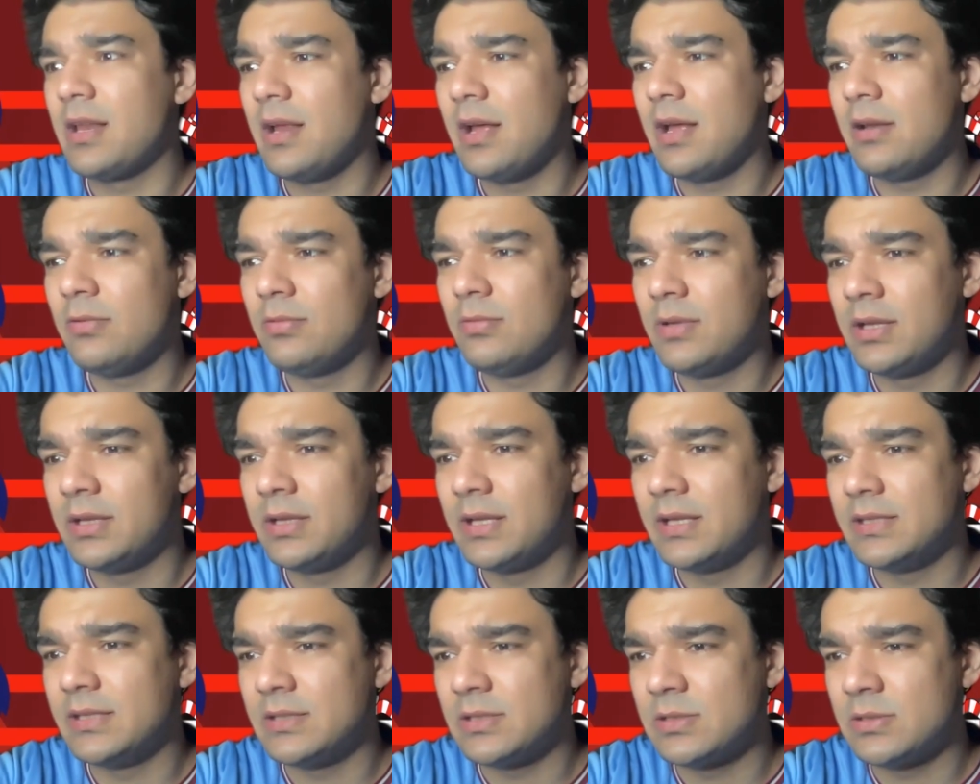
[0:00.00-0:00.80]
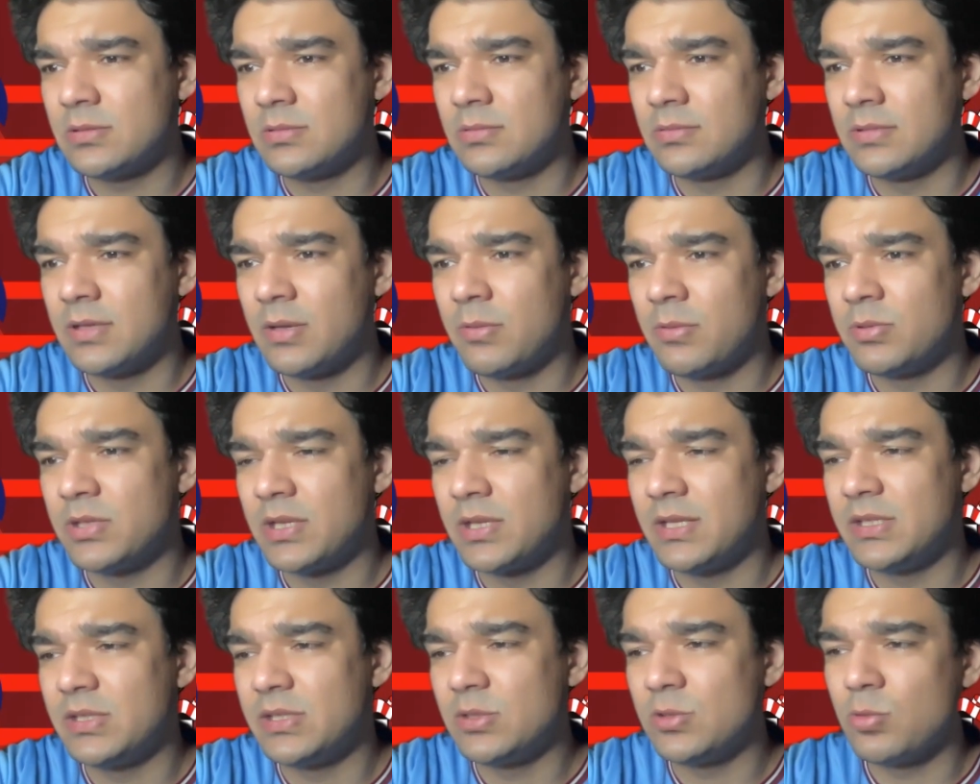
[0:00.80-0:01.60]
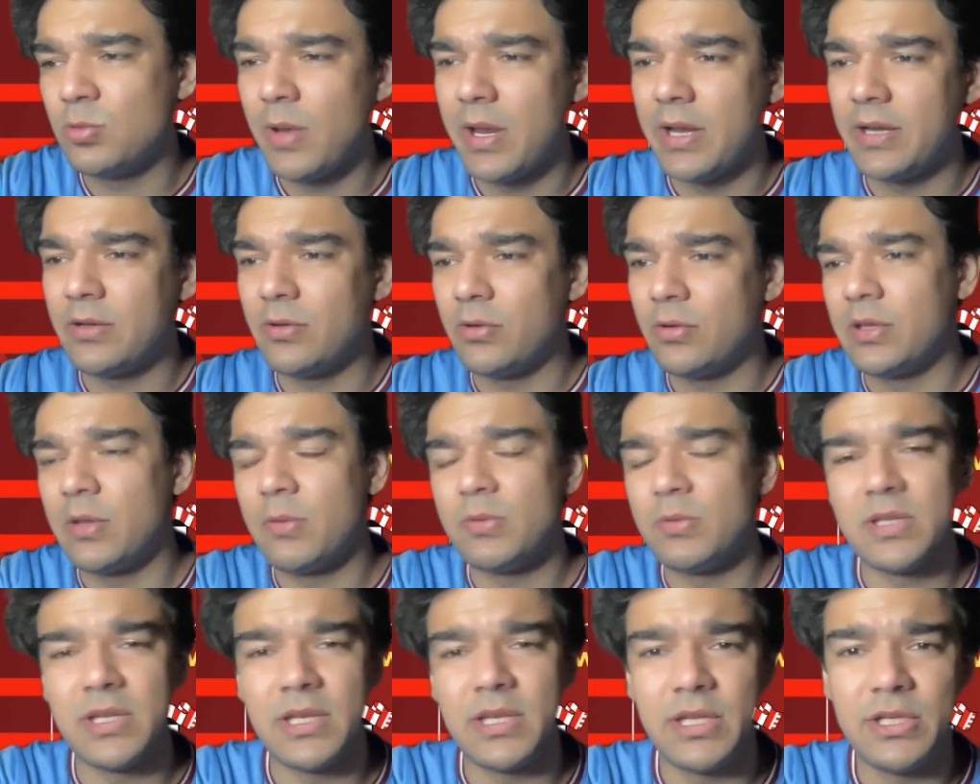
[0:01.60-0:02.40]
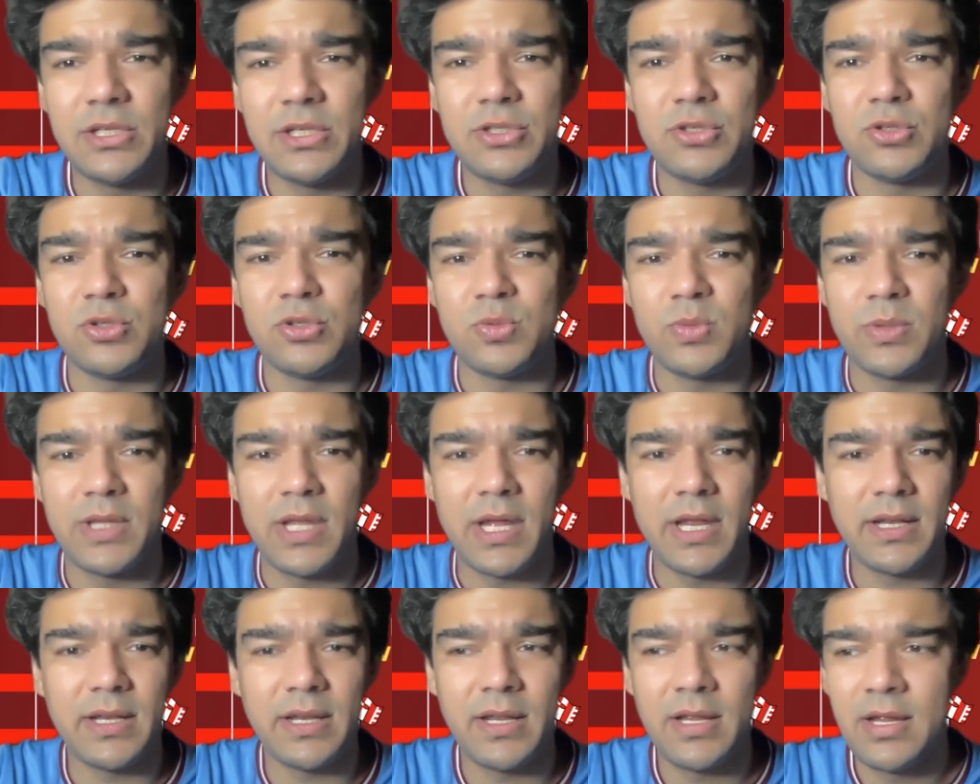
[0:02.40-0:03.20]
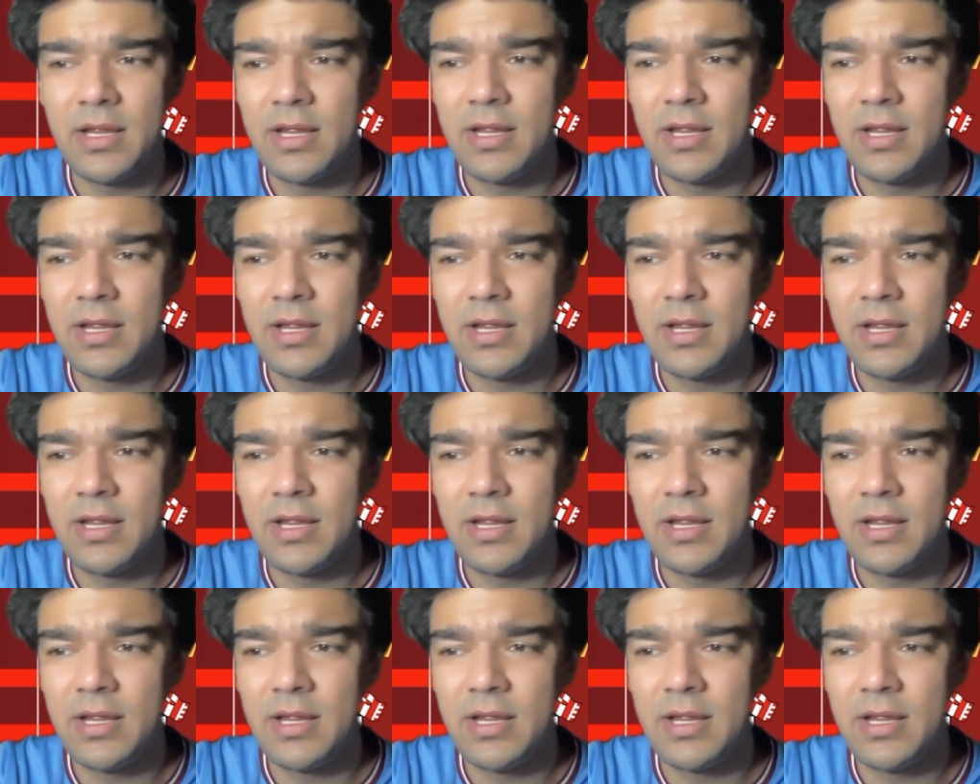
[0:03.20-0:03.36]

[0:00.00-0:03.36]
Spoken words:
I don't think there was any sweat or there was any issues with that.